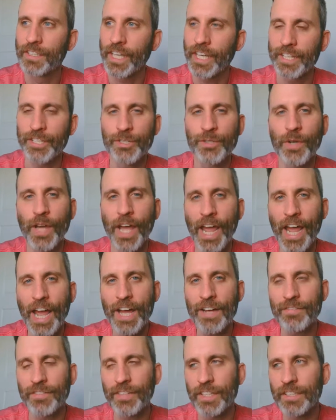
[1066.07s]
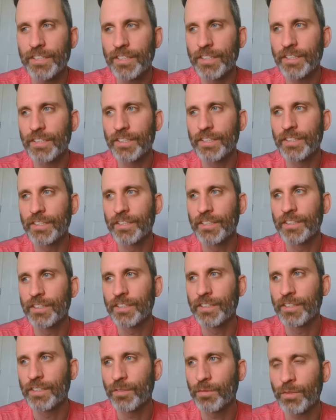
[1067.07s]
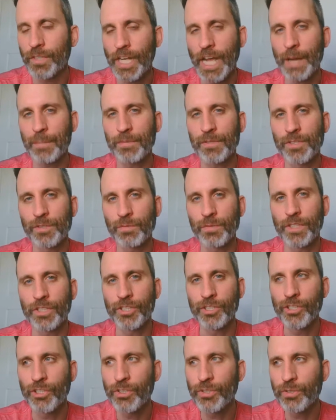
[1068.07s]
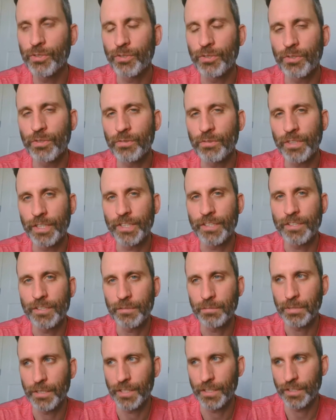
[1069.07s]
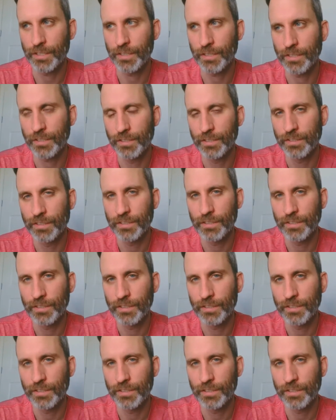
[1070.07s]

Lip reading: and you haven't, what happens when you reach the pinnacle?